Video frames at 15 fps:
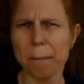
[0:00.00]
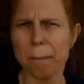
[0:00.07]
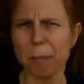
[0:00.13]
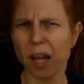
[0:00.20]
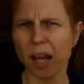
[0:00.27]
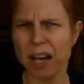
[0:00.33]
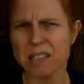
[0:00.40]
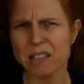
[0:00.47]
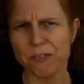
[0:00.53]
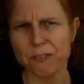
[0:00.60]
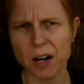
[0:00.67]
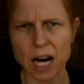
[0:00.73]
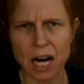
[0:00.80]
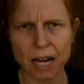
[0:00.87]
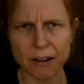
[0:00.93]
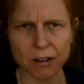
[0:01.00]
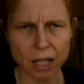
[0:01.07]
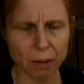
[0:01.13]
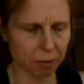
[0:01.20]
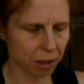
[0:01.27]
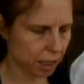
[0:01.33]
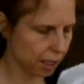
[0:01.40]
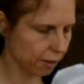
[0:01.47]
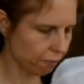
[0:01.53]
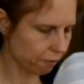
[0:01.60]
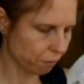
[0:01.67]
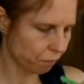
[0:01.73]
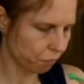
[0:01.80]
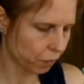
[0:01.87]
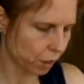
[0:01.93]
+5, I believe.
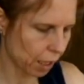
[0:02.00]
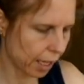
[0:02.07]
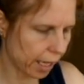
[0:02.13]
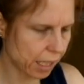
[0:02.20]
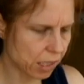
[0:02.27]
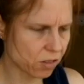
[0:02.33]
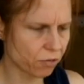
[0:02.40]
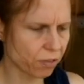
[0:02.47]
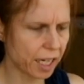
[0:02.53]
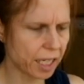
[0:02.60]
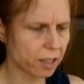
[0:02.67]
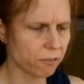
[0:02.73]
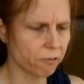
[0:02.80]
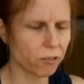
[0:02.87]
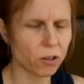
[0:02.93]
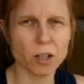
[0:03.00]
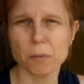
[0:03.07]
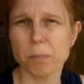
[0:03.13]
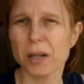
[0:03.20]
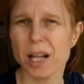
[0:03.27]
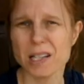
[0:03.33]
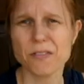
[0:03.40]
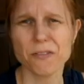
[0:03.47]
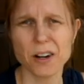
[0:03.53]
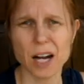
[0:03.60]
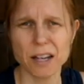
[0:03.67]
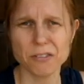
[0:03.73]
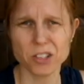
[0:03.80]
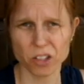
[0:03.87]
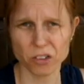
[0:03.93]
It's rated for
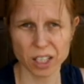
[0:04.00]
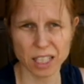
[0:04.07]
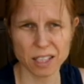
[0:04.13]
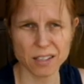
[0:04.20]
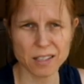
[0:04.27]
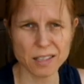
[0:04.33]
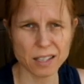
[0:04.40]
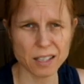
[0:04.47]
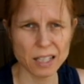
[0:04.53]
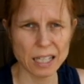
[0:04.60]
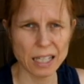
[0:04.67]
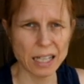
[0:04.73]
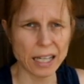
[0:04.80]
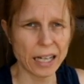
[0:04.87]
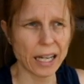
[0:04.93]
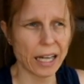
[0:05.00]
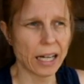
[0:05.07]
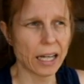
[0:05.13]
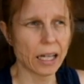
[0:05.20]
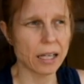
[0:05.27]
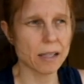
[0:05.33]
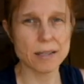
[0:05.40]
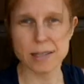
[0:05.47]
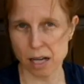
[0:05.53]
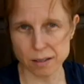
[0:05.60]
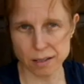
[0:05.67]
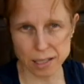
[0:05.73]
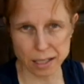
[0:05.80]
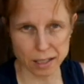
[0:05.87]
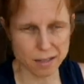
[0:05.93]
+5 degrees
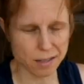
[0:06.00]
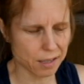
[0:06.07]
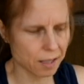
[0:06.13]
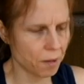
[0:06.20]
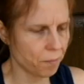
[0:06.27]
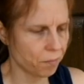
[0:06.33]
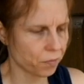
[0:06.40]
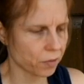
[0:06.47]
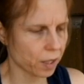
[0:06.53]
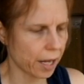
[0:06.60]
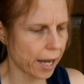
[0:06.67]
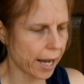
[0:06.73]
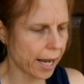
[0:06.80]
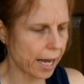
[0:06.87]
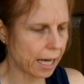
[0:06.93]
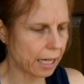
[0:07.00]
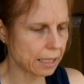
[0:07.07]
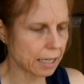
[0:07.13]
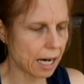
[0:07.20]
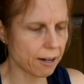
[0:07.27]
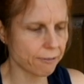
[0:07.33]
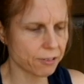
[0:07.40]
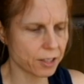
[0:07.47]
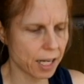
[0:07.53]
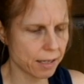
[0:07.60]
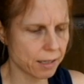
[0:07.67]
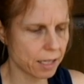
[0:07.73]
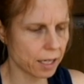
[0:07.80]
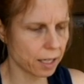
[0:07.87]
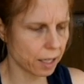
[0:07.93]
Celsius, and I've
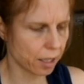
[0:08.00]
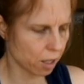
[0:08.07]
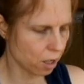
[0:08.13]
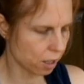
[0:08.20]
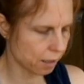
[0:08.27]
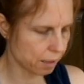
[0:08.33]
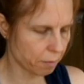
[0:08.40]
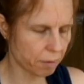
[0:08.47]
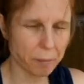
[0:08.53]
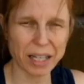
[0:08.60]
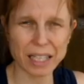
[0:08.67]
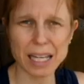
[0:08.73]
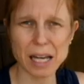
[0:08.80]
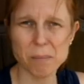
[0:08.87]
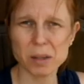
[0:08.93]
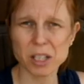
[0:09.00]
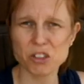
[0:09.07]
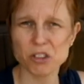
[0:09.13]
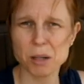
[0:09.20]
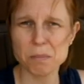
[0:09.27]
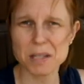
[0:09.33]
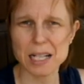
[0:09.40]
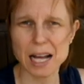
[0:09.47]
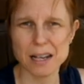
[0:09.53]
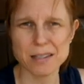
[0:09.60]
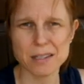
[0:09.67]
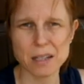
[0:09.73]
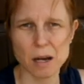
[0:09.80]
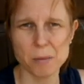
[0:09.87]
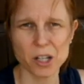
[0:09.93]
tested it on some of my camping trips
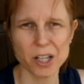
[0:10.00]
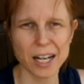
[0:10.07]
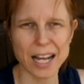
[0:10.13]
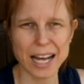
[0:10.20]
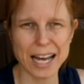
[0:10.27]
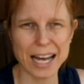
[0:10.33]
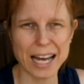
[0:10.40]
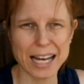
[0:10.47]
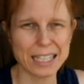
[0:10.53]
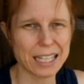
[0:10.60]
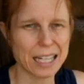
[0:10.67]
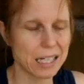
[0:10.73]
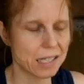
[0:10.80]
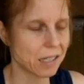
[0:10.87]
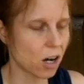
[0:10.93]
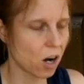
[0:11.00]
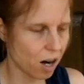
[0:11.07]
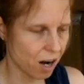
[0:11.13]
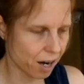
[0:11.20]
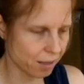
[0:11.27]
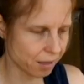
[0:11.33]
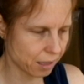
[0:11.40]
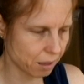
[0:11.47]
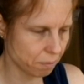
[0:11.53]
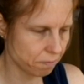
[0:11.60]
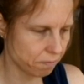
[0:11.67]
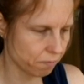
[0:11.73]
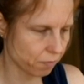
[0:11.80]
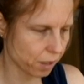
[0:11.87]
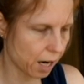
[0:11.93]
last summer, and it's
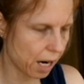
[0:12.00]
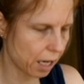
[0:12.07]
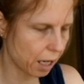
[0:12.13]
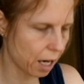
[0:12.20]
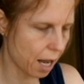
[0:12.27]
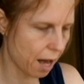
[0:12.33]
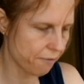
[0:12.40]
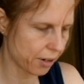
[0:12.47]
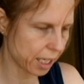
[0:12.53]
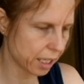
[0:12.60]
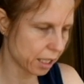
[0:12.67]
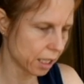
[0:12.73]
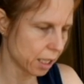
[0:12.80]
awesome. I love it.